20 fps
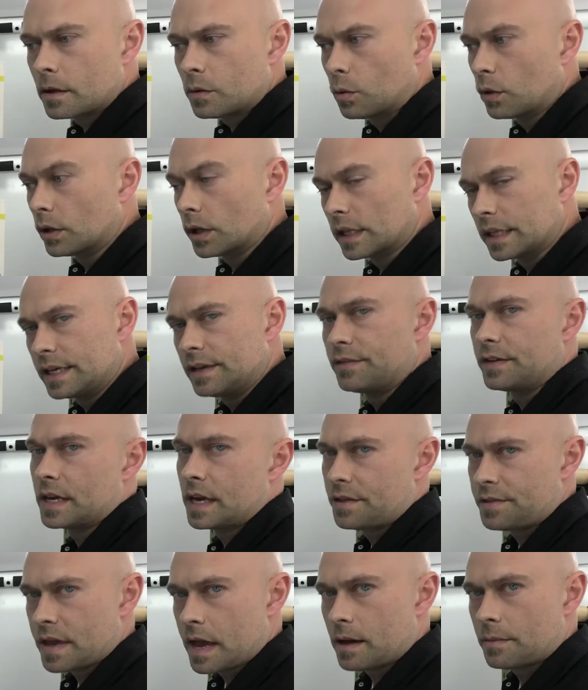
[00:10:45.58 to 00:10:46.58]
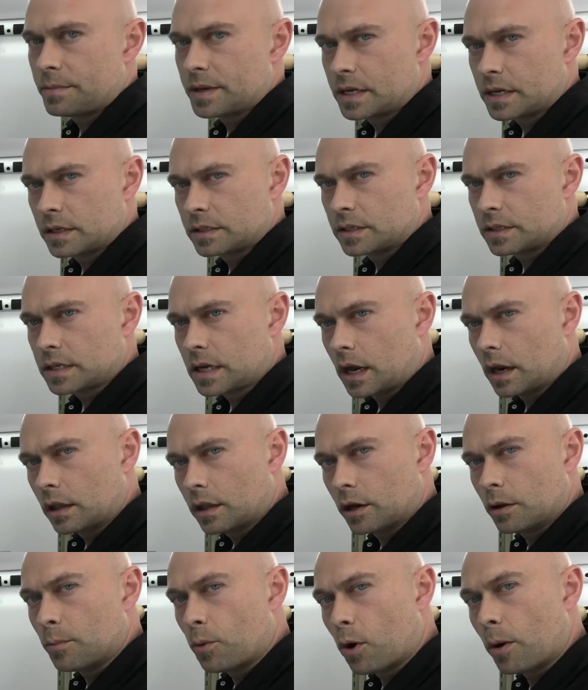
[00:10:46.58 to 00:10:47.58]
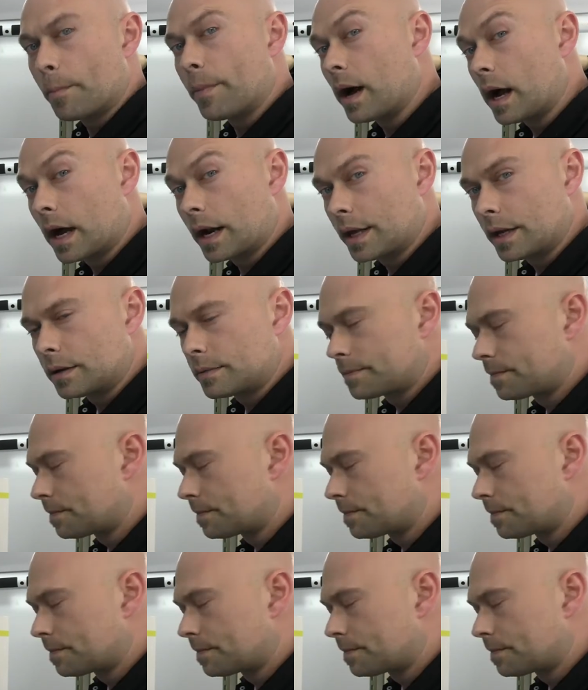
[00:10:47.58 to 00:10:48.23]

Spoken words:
will alleviate that because it's got a little more body.